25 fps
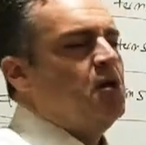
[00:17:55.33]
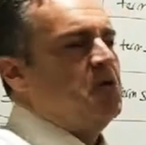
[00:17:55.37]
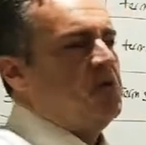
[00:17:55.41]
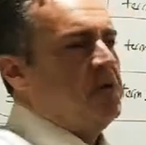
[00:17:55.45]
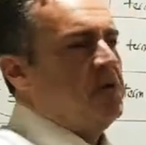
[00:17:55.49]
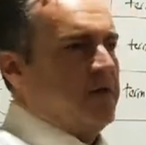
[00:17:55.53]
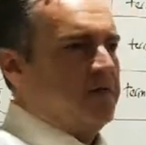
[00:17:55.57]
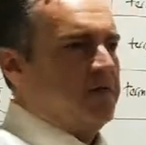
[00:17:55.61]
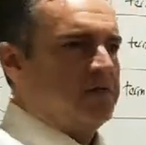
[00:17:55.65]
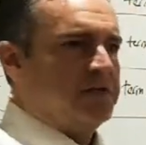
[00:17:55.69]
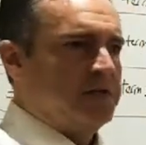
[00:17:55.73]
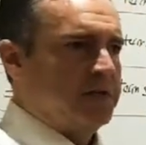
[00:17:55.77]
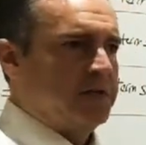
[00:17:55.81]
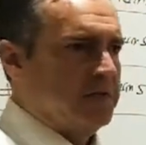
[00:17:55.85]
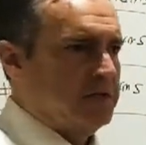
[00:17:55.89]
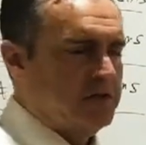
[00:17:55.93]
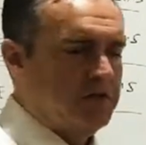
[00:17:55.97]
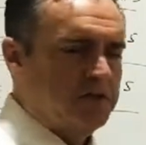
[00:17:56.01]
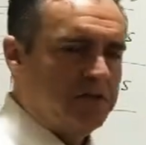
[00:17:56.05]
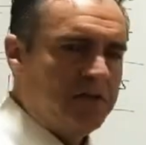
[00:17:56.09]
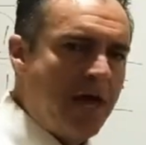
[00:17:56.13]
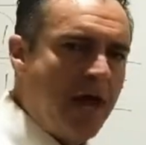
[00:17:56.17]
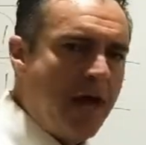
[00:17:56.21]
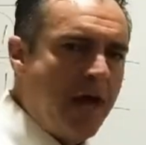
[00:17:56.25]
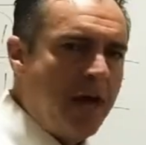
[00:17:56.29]
we have a set of
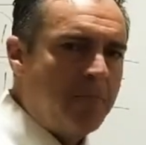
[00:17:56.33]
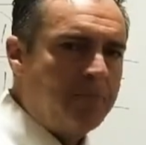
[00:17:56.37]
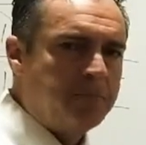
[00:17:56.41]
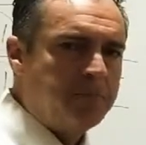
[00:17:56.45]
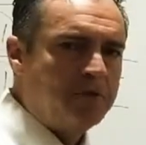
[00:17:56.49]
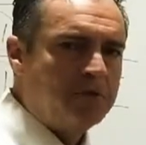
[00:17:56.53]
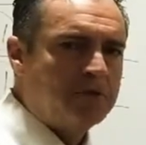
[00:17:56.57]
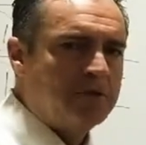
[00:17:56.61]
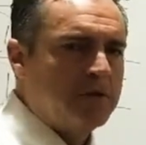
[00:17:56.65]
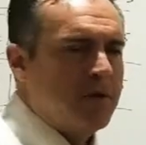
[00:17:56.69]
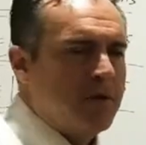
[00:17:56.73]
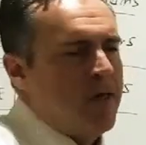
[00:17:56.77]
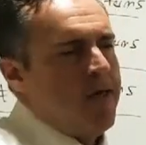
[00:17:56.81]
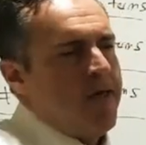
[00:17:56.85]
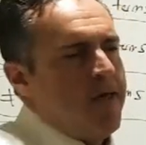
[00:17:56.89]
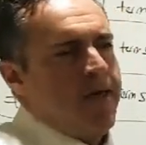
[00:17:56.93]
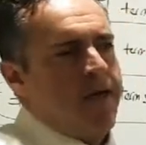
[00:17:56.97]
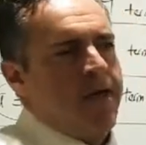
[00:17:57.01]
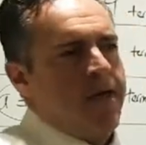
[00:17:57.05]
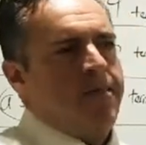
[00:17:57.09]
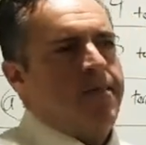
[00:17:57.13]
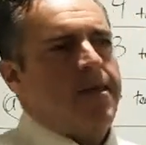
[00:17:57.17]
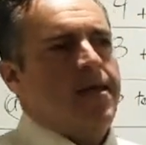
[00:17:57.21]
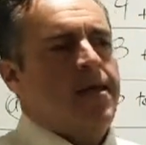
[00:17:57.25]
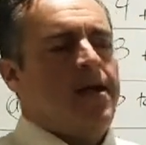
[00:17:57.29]
steps,
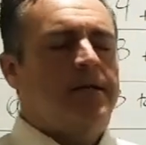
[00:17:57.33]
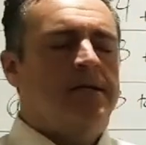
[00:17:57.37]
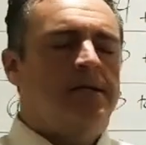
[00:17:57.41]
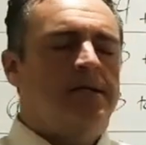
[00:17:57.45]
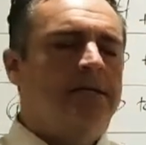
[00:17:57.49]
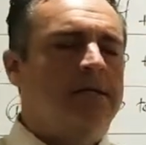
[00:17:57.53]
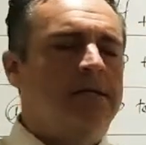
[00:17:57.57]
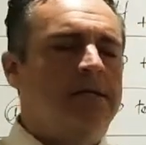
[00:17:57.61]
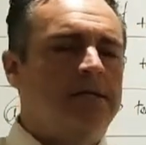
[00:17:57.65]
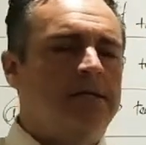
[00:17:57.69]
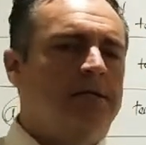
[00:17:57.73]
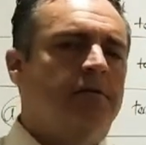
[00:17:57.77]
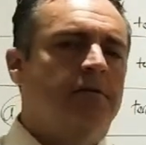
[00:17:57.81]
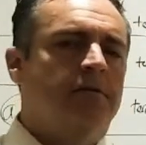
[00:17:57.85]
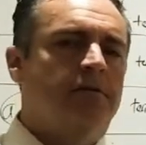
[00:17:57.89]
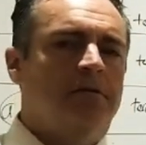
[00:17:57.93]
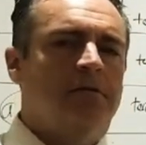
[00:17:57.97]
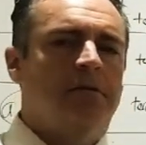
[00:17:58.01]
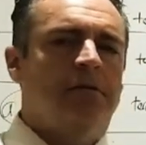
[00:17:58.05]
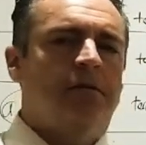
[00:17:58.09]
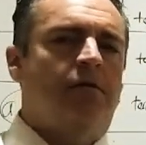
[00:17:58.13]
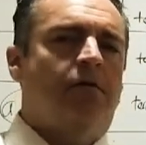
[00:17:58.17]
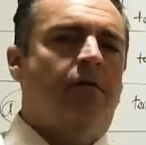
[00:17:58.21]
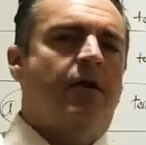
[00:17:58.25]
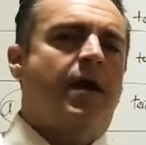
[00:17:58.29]
and then I teach
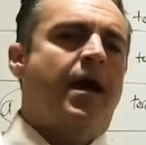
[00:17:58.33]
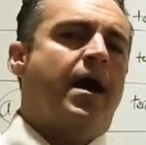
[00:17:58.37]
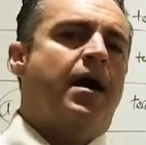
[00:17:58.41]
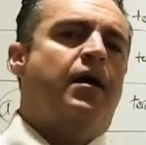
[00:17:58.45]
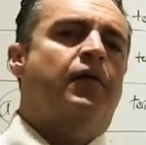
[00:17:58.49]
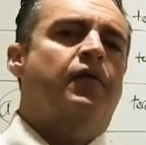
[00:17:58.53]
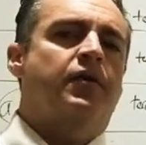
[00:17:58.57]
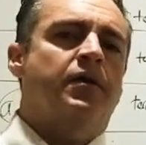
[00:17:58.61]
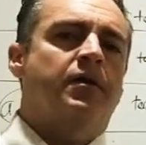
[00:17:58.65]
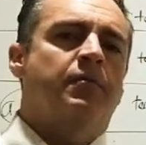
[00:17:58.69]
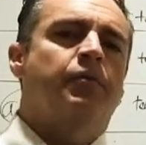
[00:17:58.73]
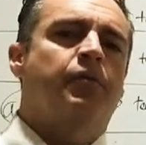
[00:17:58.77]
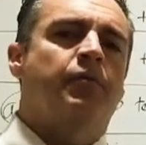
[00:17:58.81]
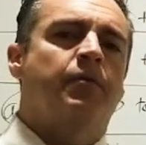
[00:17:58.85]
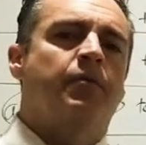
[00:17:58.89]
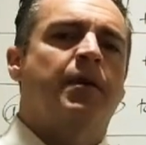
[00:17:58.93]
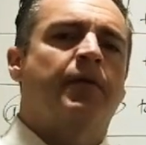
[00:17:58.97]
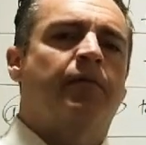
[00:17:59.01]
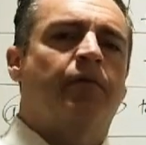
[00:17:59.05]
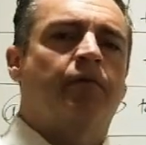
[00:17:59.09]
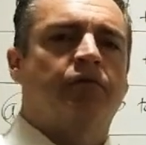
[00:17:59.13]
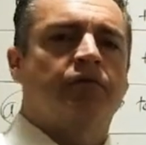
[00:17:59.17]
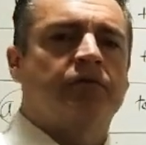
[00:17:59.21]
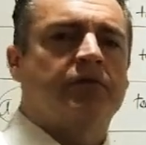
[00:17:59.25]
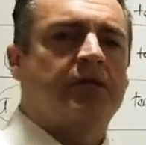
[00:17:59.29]
you, how to
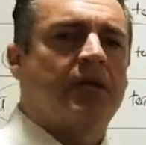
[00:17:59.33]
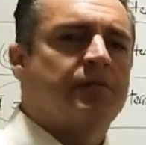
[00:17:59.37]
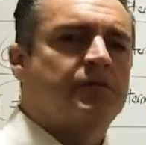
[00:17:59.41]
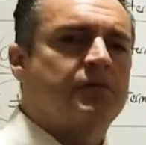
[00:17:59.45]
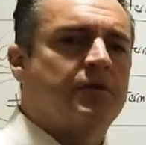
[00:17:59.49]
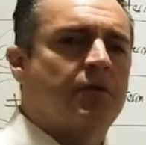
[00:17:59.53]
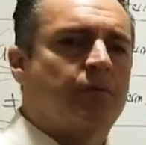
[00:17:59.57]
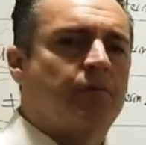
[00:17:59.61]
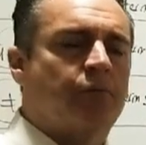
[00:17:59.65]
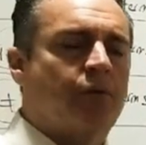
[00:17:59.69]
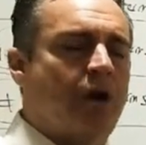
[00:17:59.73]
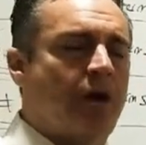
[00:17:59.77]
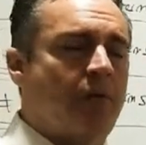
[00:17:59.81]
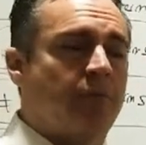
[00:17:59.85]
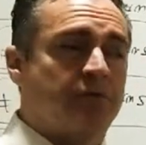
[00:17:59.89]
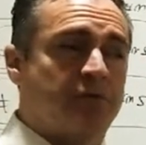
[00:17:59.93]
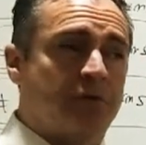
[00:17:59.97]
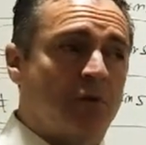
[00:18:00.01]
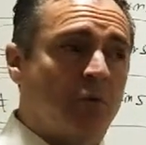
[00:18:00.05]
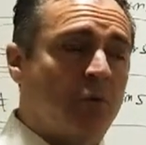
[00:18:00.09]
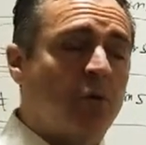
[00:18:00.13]
implement those steps on problems.